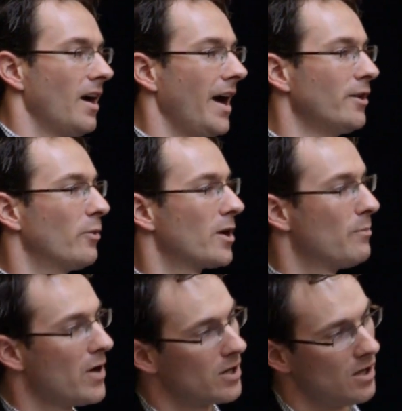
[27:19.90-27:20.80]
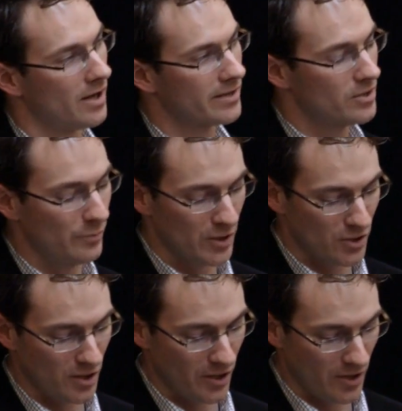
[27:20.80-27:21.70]
I don't want to monologue too much
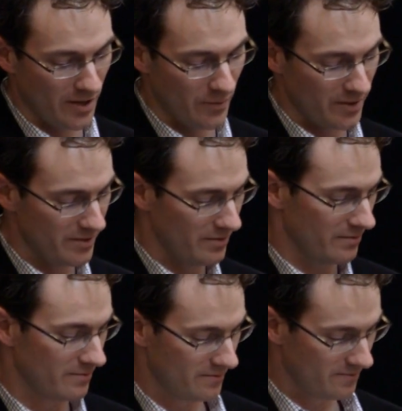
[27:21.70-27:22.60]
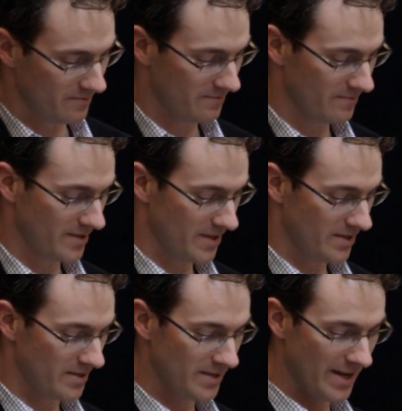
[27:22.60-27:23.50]
longer. I want to
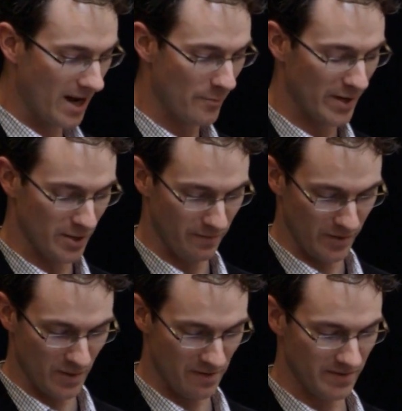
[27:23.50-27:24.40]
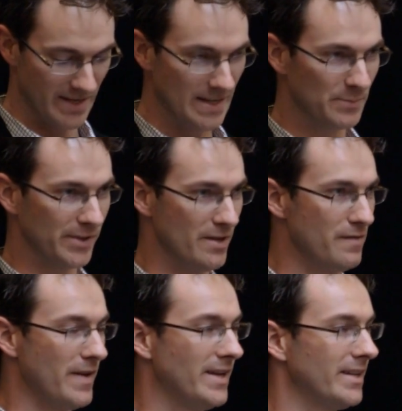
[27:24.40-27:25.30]
see how many of you I've deeply
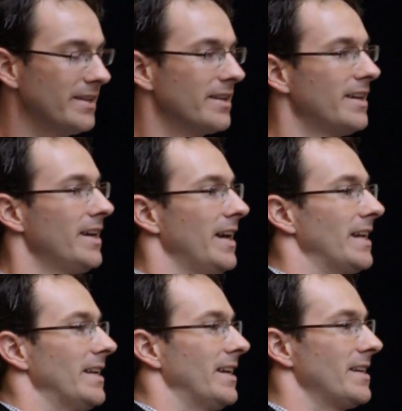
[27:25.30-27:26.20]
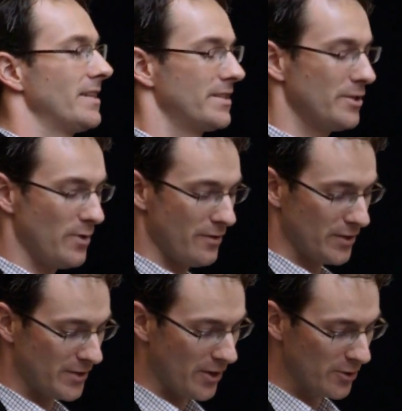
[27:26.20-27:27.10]
offended and see where
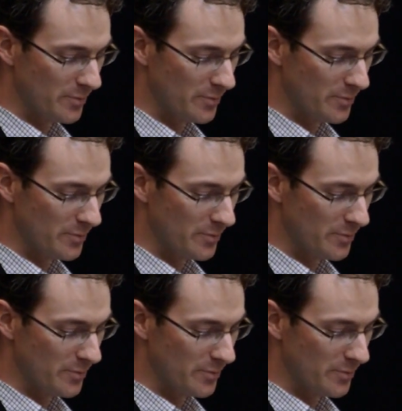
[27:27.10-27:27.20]
this goes.